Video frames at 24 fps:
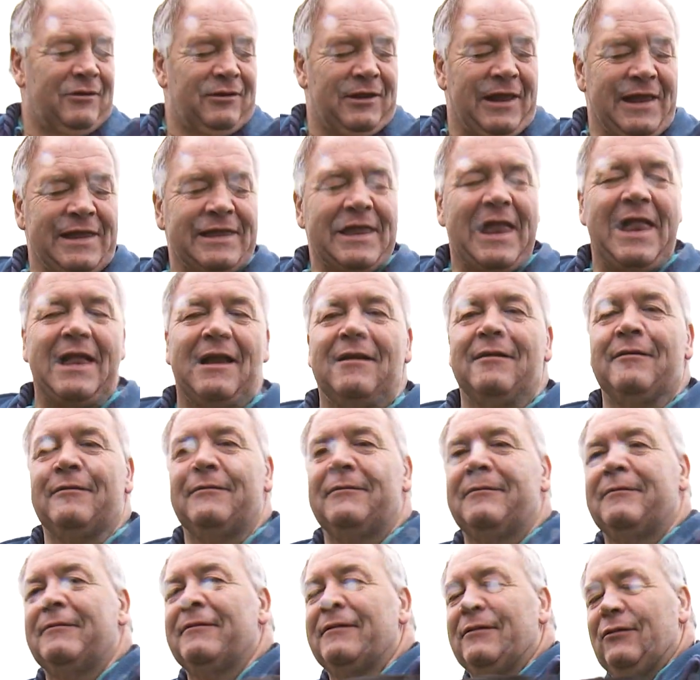you? Yeah, I do.
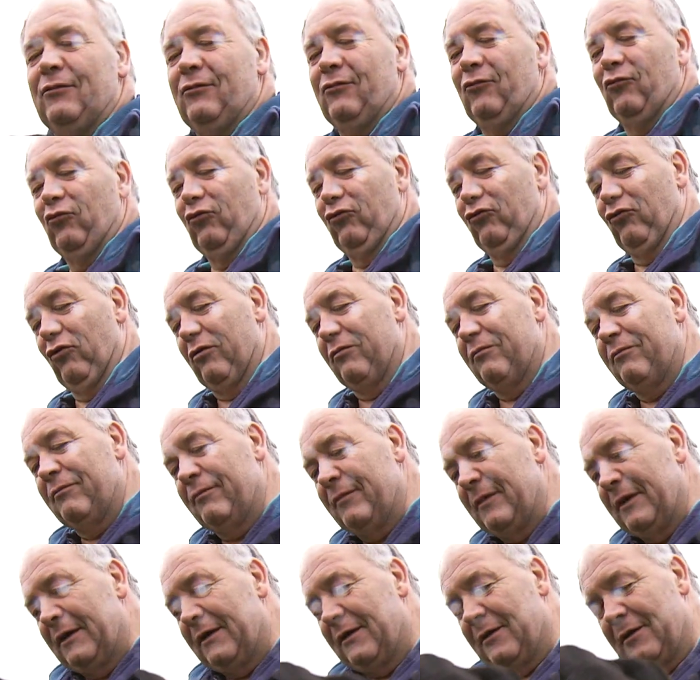Yeah, I mean, as you've seen
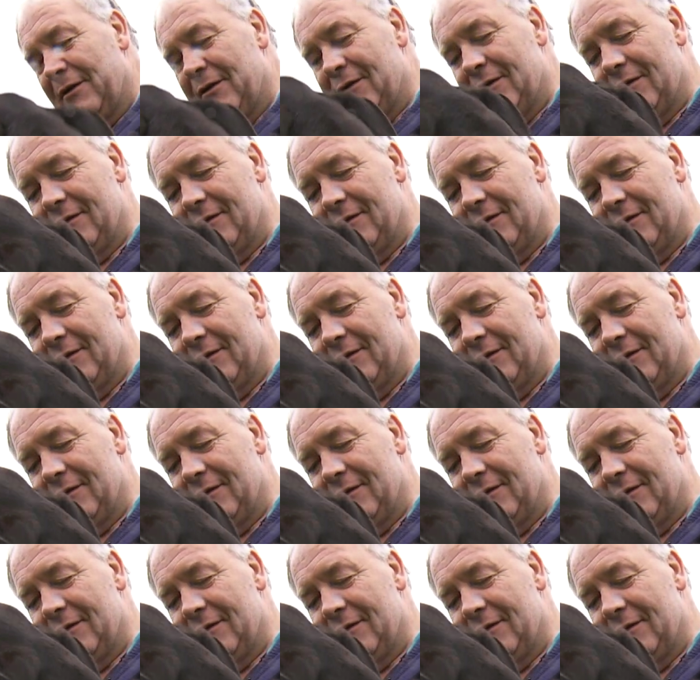today,